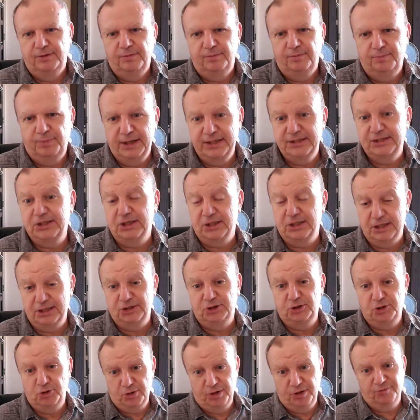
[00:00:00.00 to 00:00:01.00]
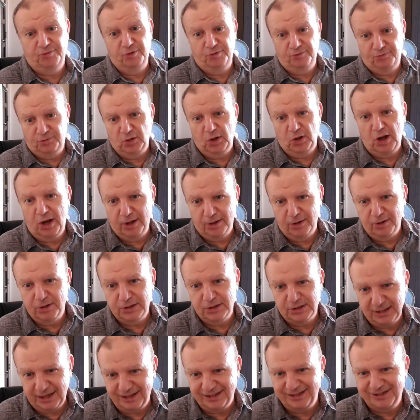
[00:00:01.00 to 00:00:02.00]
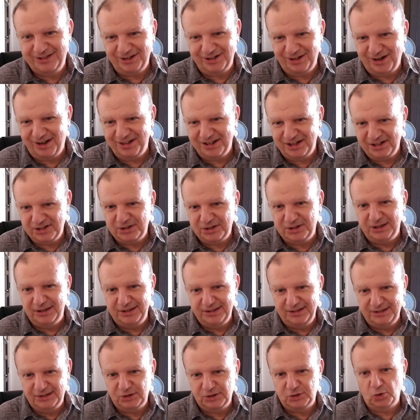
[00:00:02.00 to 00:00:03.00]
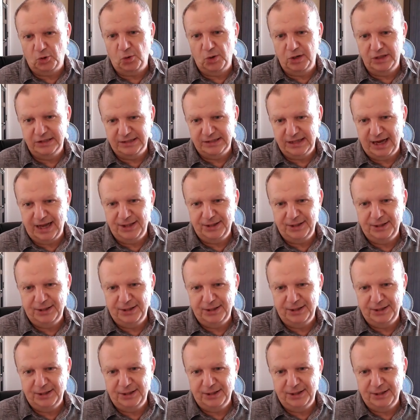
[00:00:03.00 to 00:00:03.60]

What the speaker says: basically two different vloggers that I saw that did stories on